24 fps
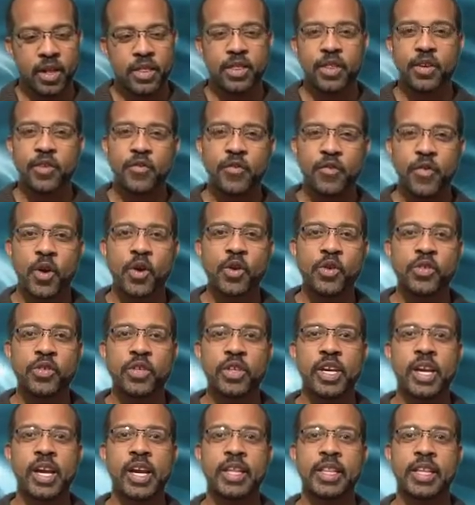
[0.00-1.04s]
The first
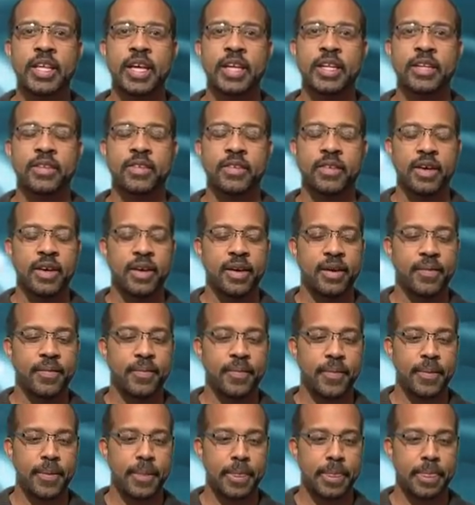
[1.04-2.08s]
thing that
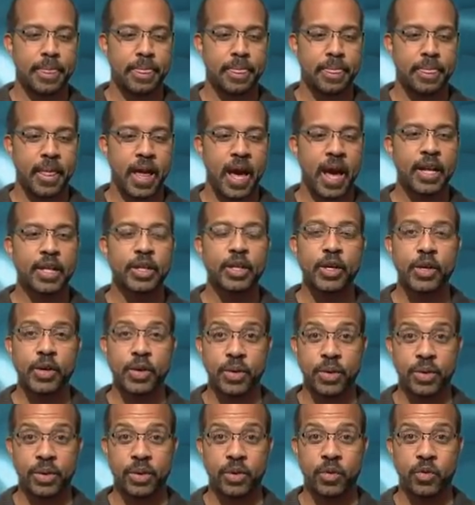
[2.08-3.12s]
I
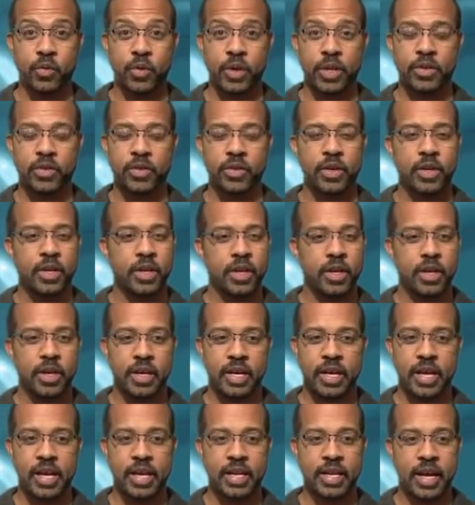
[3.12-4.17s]
learned, which
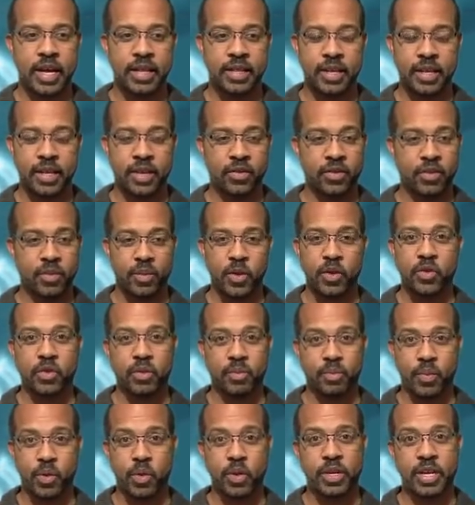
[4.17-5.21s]
again I think is the most
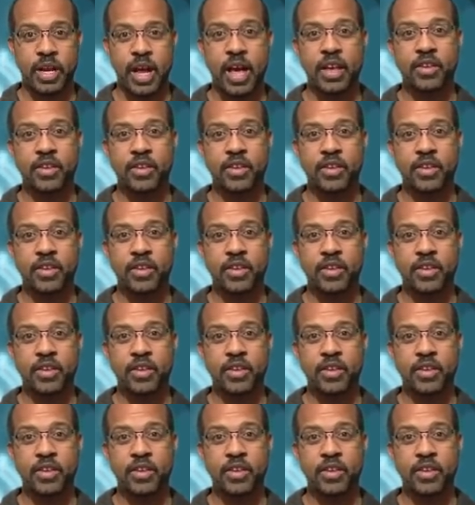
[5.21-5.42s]
important